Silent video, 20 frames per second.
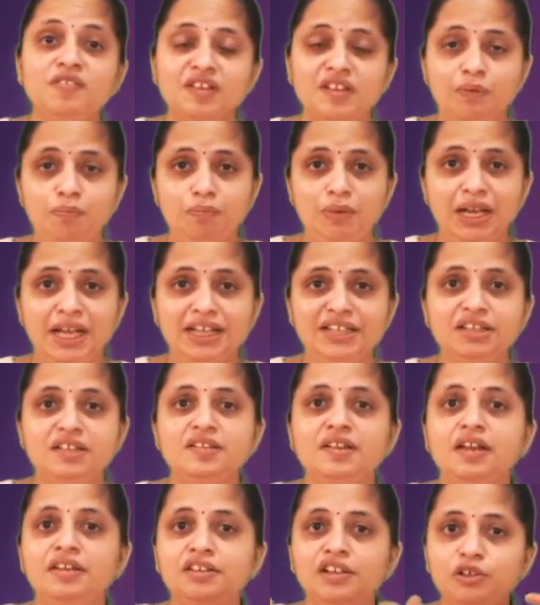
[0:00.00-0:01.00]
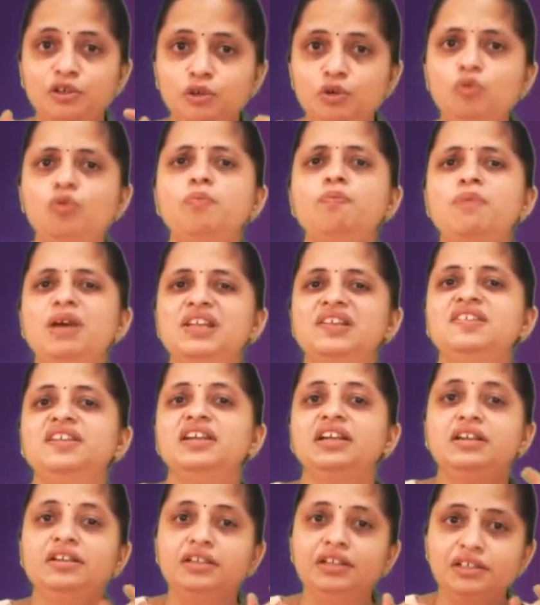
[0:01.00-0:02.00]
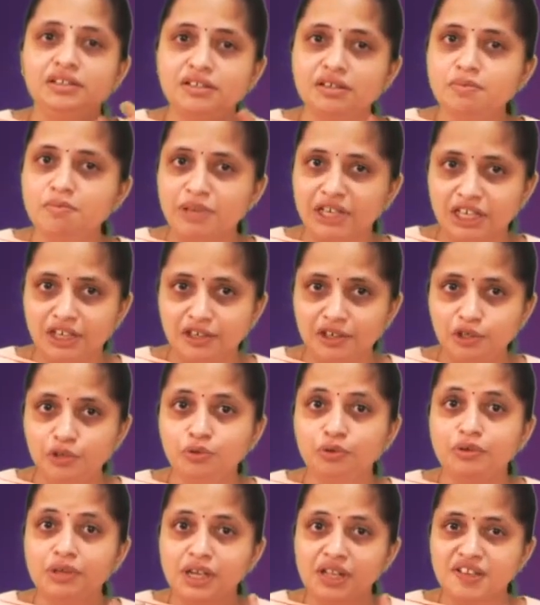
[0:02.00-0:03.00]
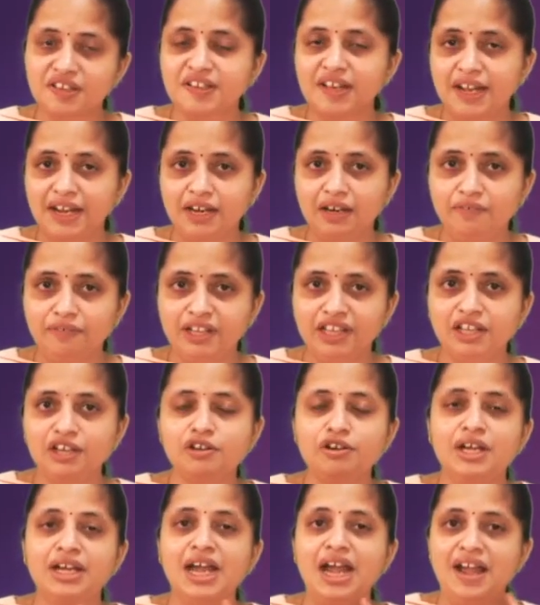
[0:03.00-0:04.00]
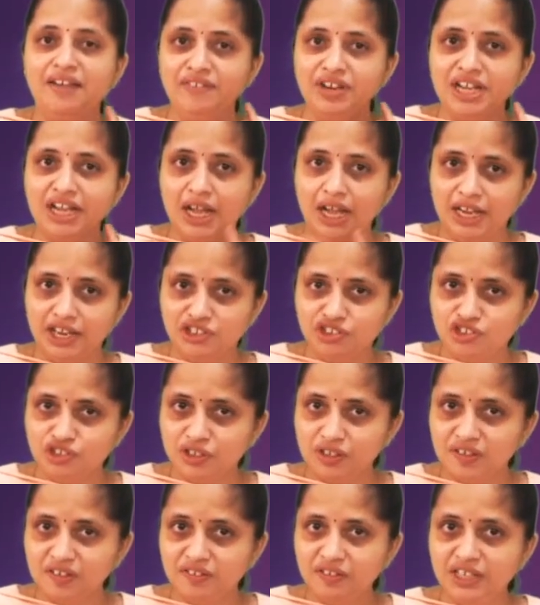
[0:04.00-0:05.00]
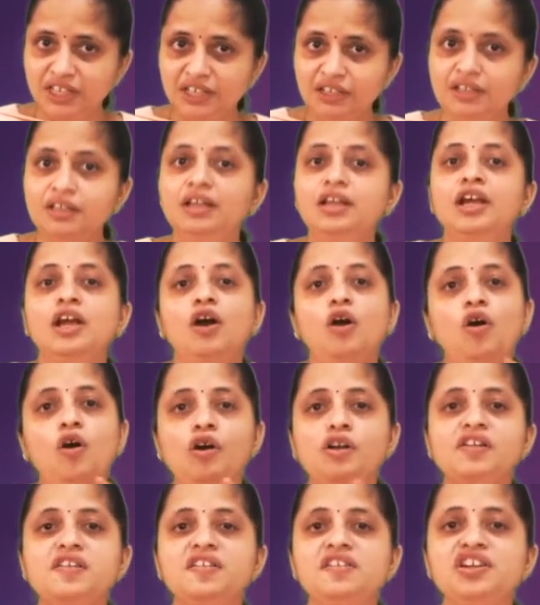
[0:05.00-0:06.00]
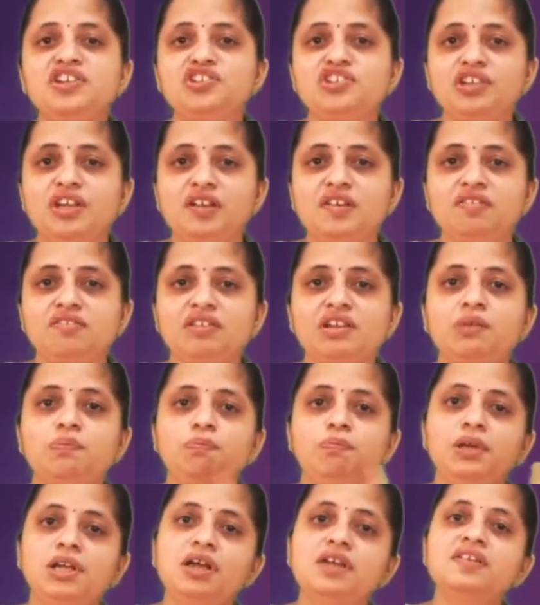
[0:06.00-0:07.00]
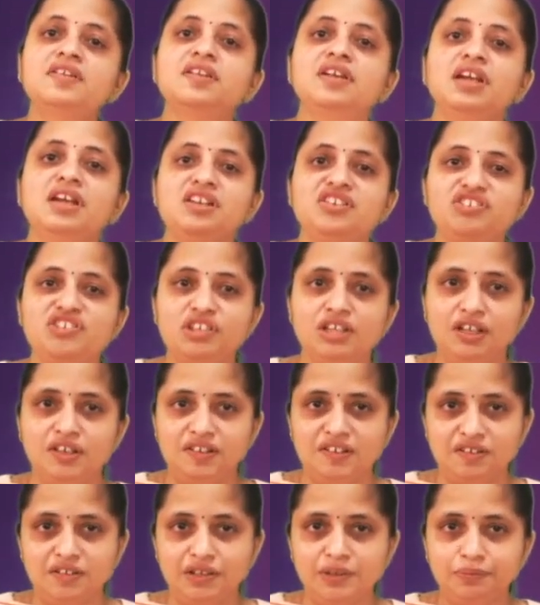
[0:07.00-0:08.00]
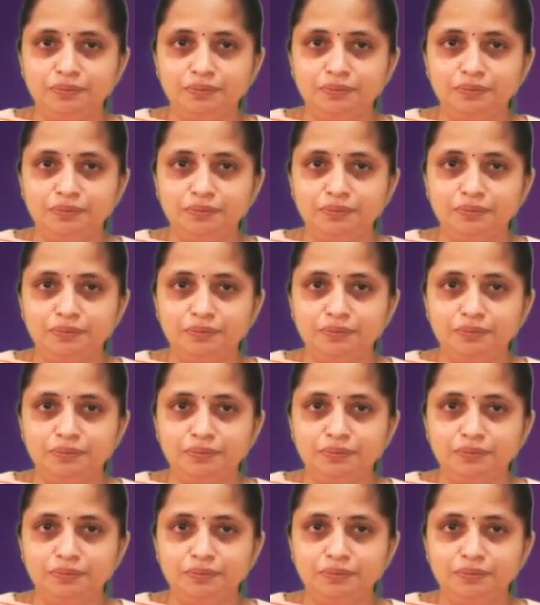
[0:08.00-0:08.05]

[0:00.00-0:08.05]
supply, these are the two basic determinants to decide whether you are having IGST or CGST plus SGST.